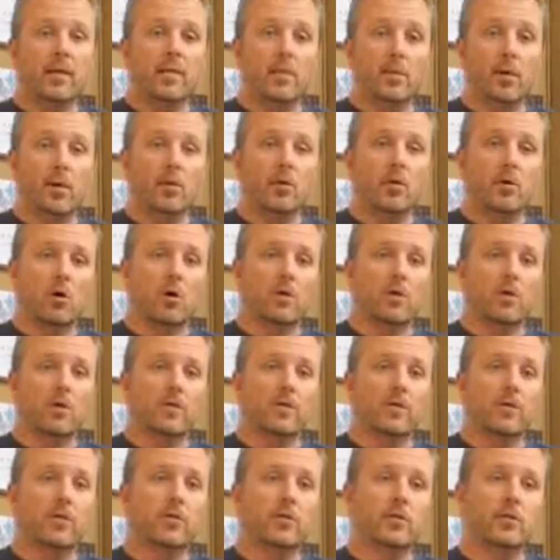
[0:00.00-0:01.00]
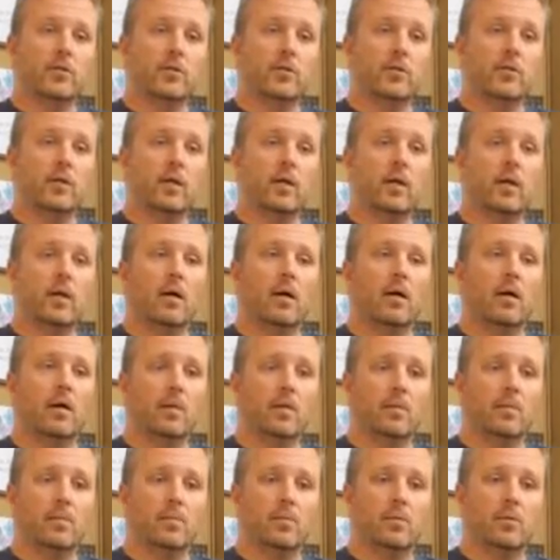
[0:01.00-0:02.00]
in the Boss Hog division,
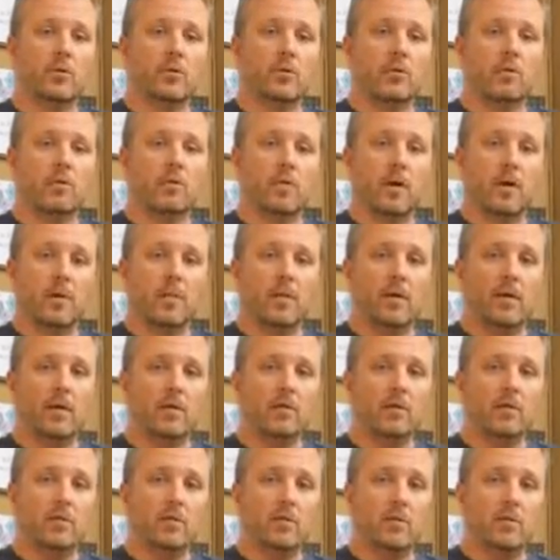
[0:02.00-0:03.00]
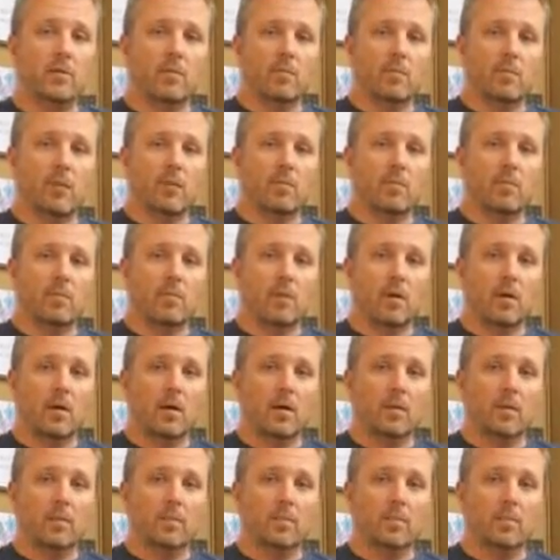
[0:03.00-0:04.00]
so you can find me if there's something,
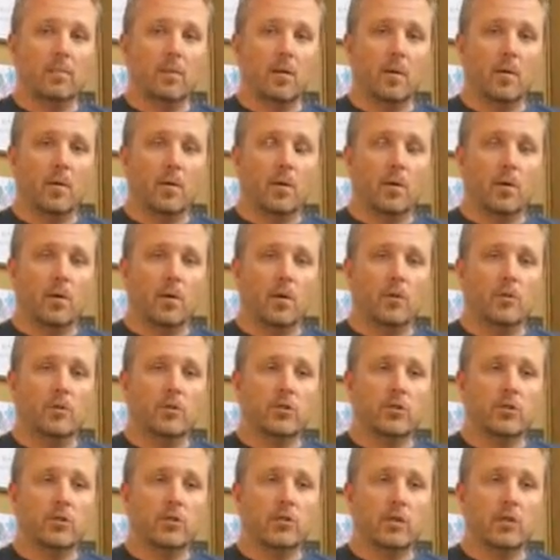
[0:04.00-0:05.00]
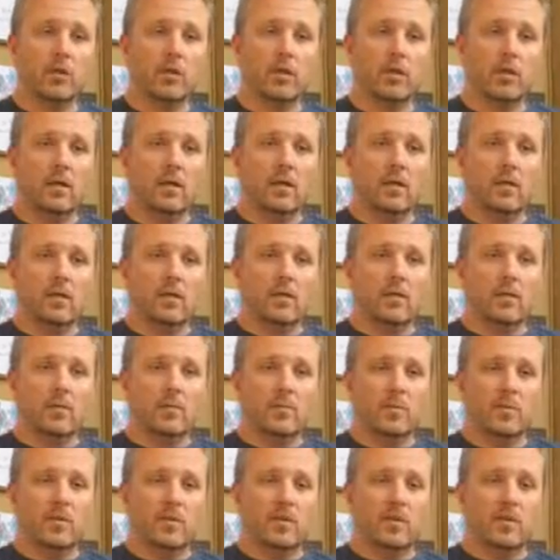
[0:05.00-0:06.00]
a big question
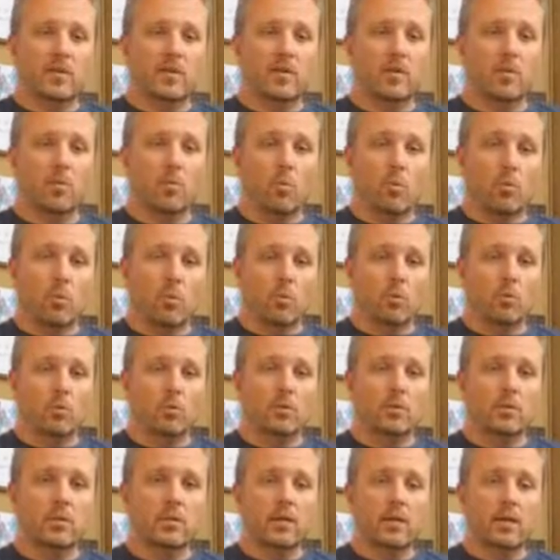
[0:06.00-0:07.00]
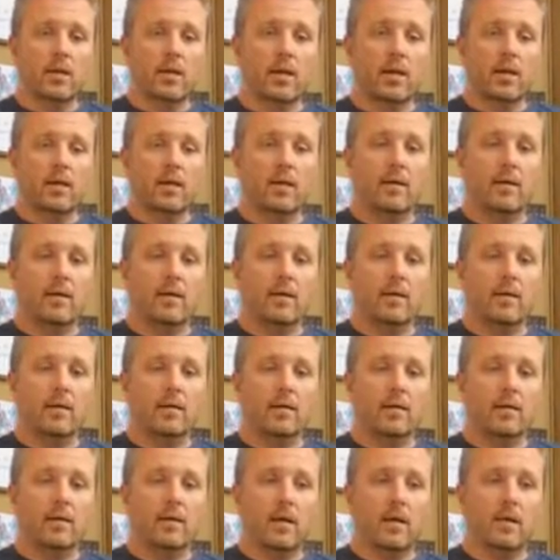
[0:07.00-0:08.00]
specifically to rules, and
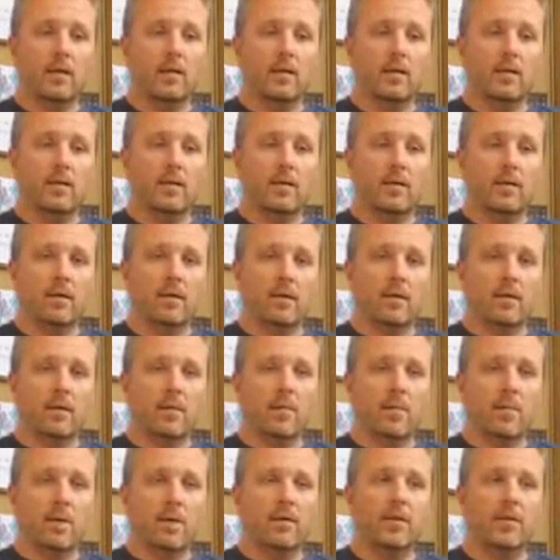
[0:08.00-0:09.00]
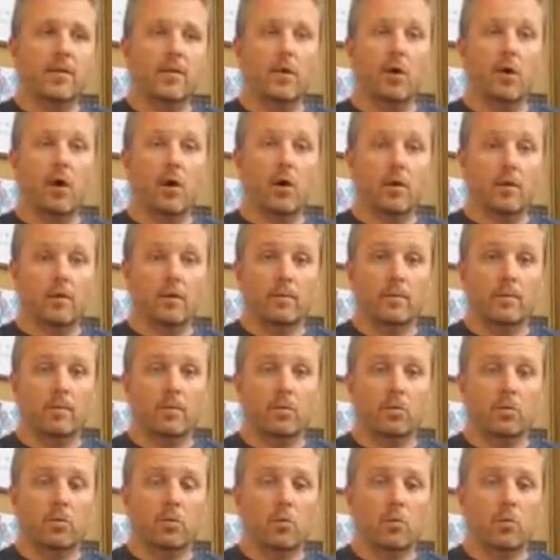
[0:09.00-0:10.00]
then Beth Yawn
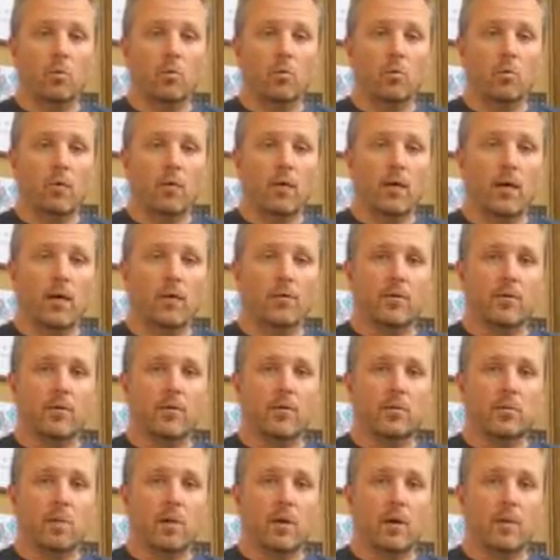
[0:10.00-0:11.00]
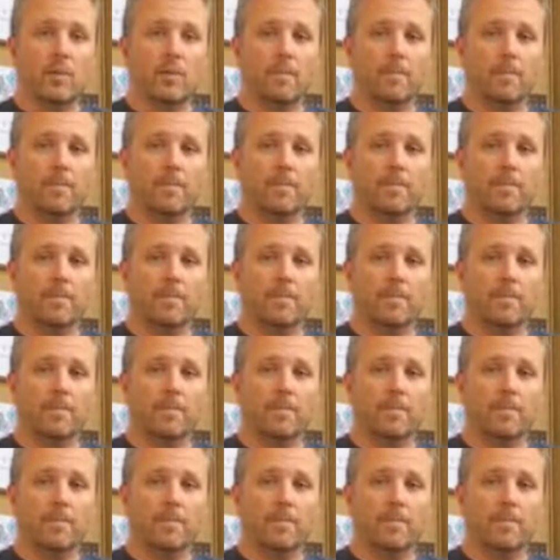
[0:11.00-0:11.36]
will be out there as well.